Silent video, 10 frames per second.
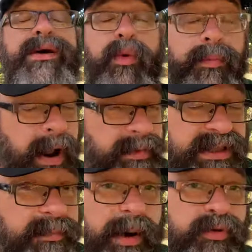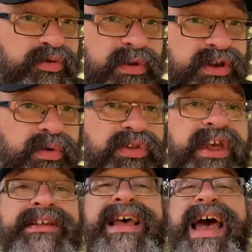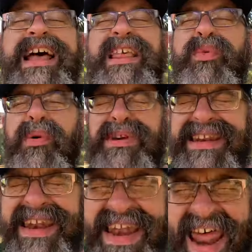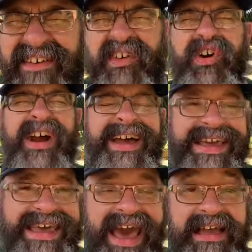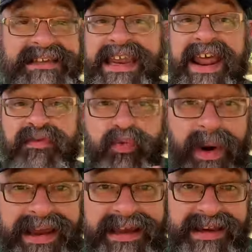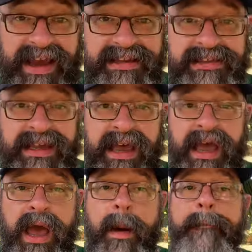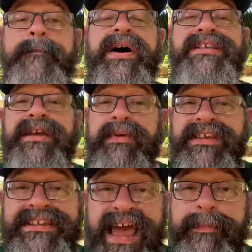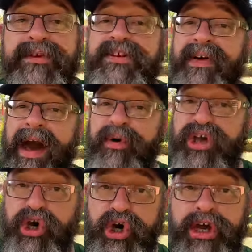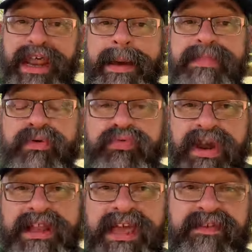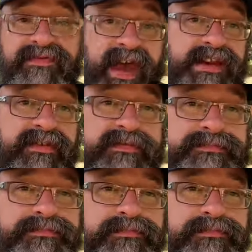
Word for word: It will probably come up with really cool things that we would never guess and never recognize. But some examples of how it could and be really effective.